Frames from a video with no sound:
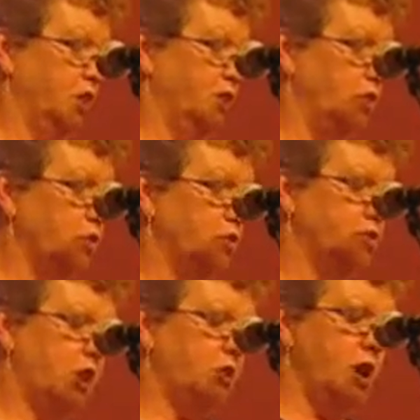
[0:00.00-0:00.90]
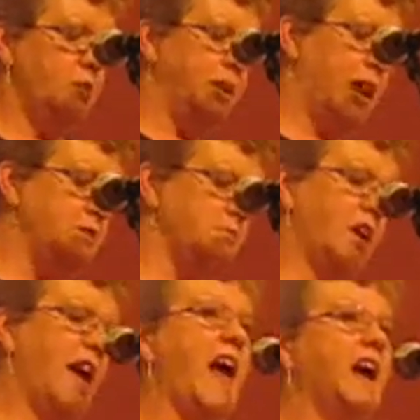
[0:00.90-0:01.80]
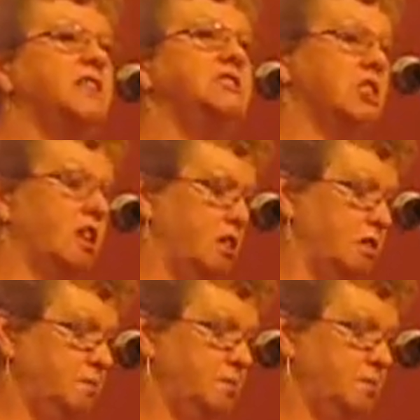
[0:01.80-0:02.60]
For although I play my air guitar,